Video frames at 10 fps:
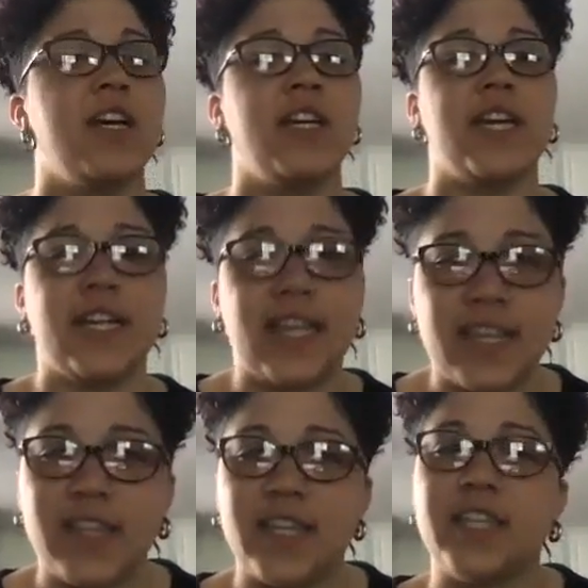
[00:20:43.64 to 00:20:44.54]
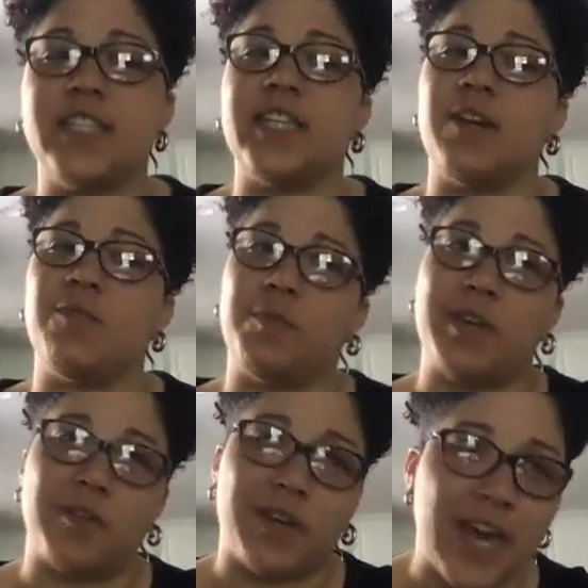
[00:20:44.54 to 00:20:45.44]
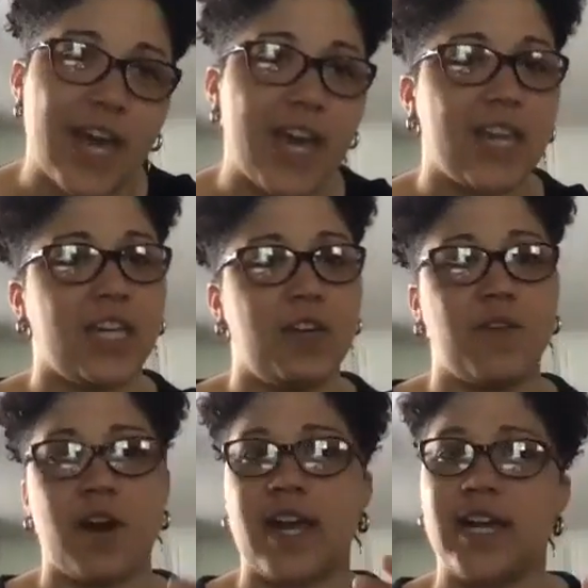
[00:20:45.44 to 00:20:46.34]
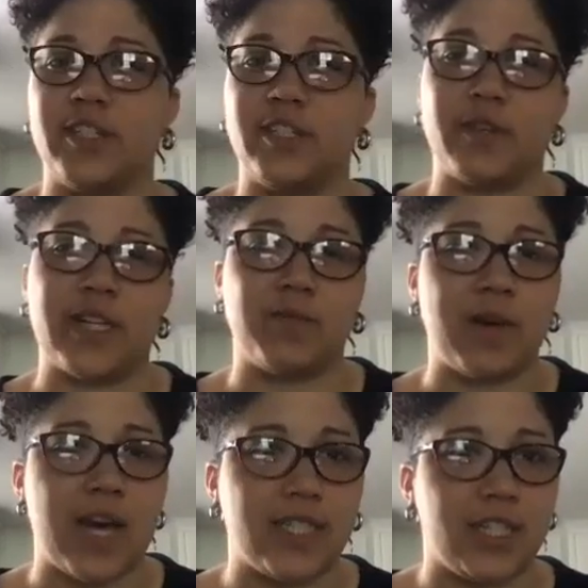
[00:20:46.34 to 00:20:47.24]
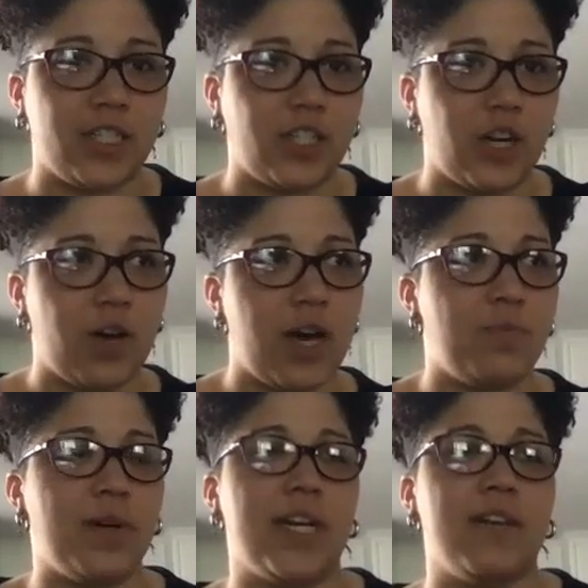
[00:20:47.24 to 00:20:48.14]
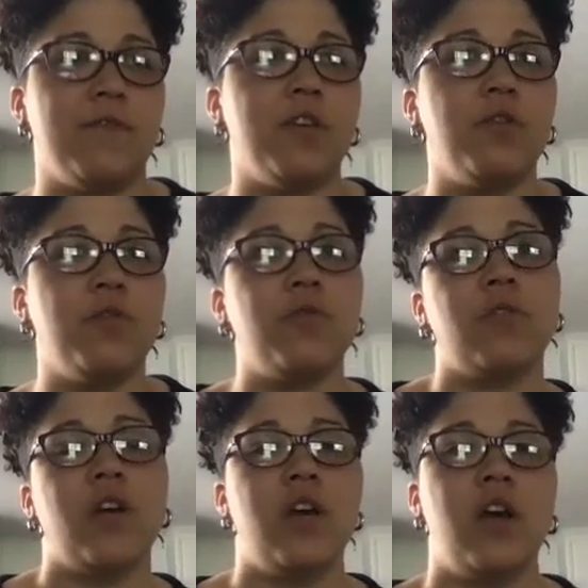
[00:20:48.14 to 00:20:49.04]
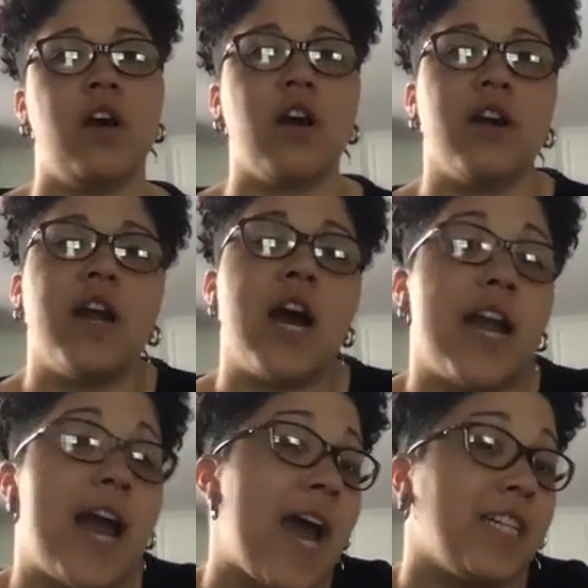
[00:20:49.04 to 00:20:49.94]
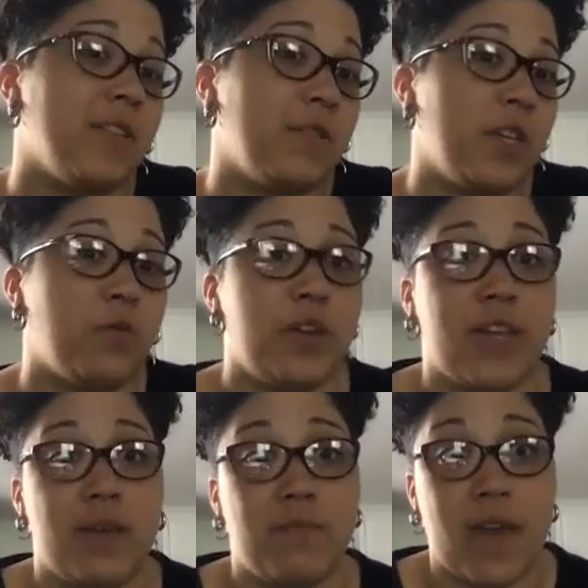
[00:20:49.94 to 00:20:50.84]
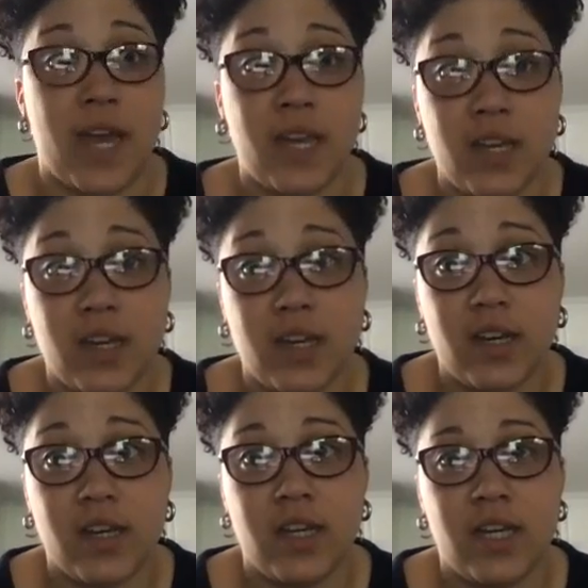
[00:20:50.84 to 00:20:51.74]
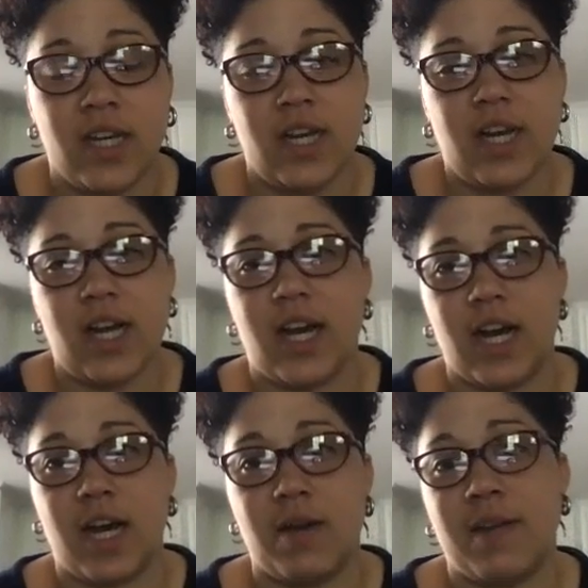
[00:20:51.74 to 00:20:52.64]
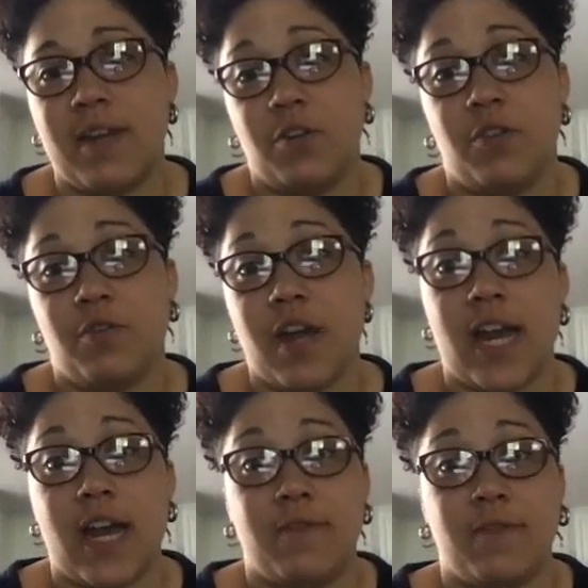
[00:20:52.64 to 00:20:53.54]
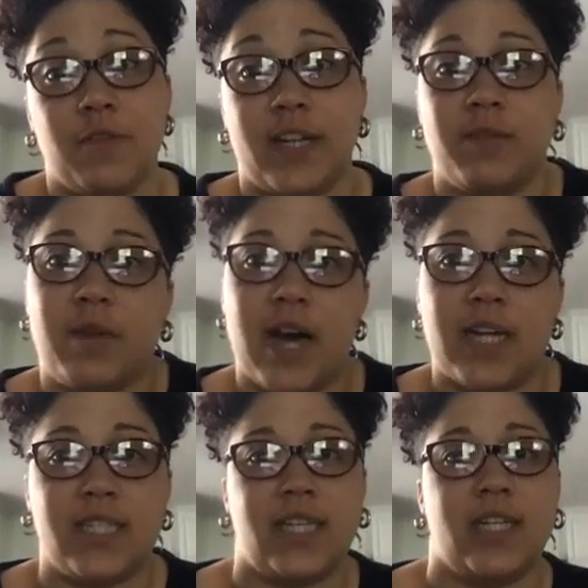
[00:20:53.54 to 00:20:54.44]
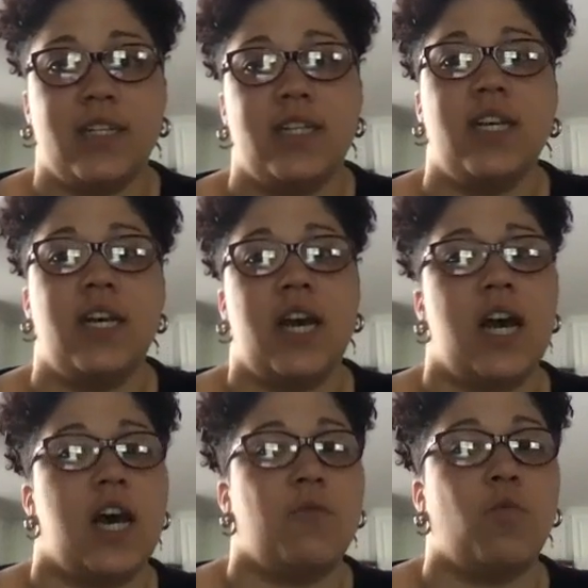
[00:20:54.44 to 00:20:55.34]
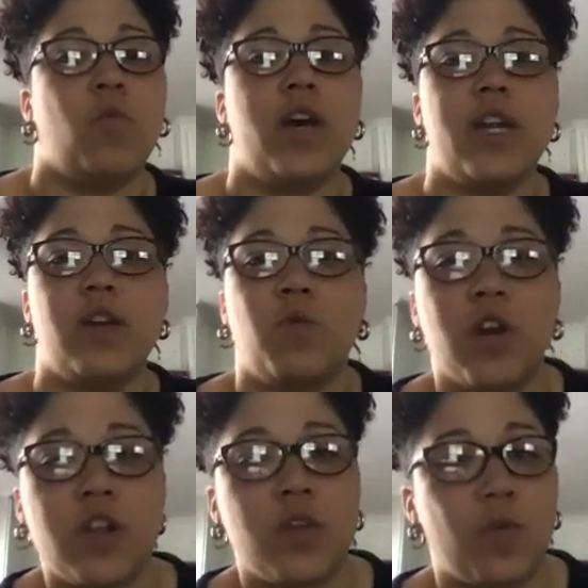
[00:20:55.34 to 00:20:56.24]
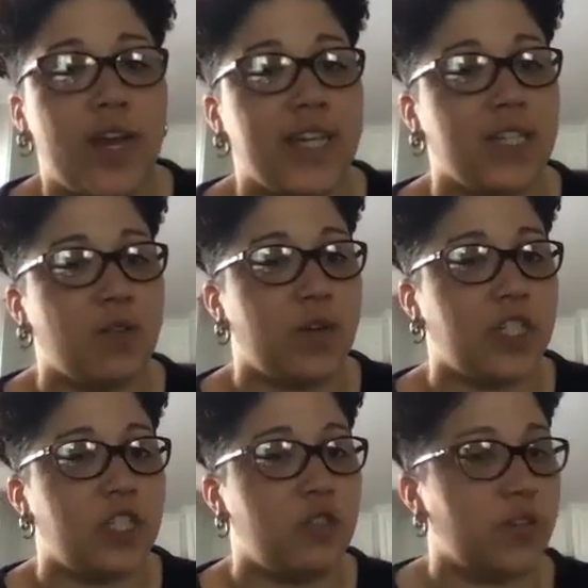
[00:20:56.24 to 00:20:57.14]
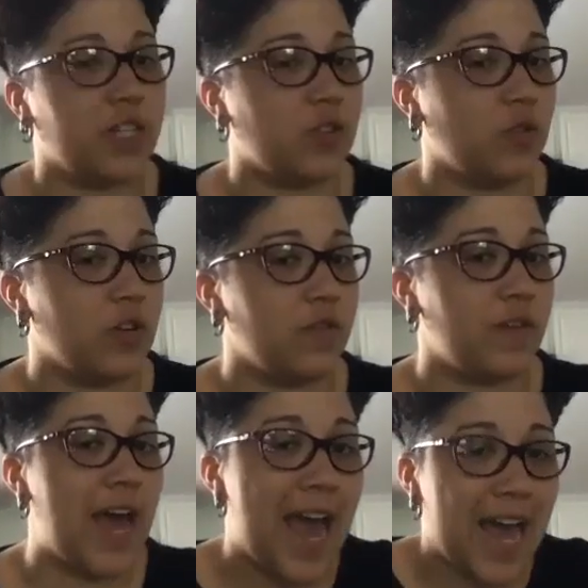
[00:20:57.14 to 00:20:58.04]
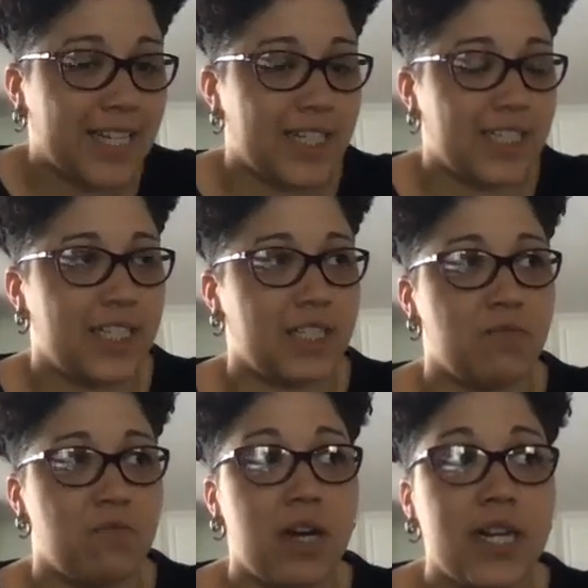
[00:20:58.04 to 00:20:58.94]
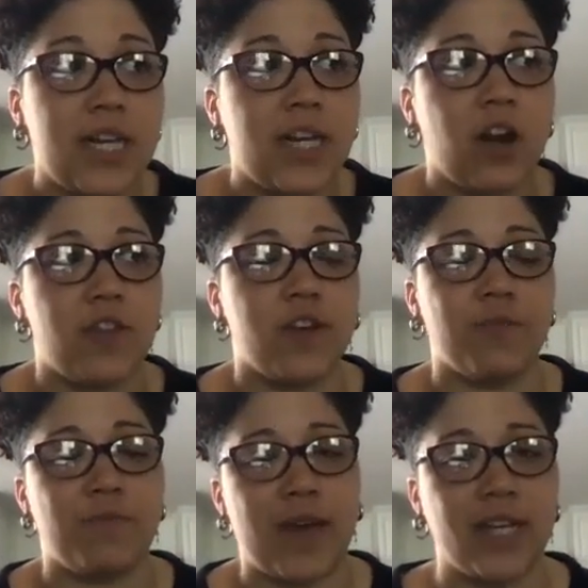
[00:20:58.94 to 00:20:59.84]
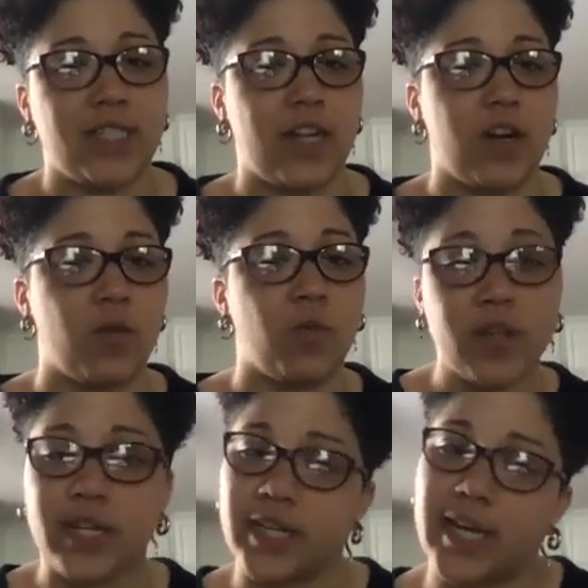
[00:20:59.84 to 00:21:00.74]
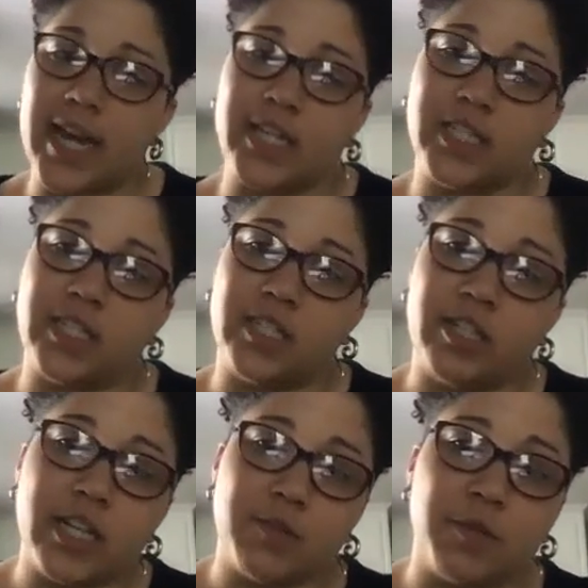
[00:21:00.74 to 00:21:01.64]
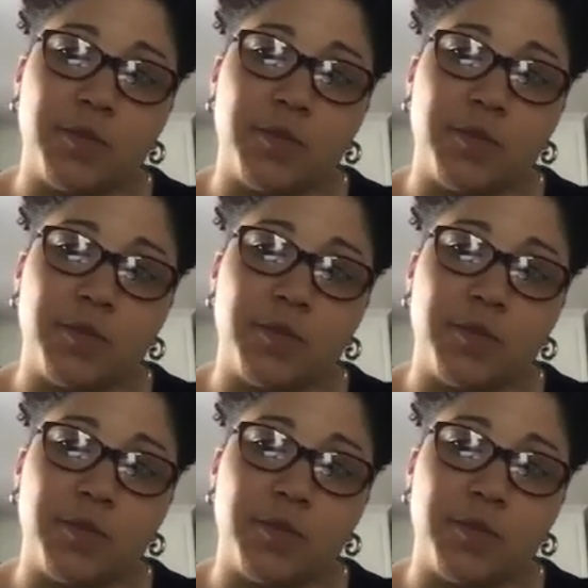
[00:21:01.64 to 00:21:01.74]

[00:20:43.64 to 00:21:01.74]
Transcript: can get this and will be okay. Like you've already had your direct deposit show up. But if you are not actively with a bank and you do not have direct deposit, what are the ways in which you can sort of access this money? Are there banks that are willing to cash these checks for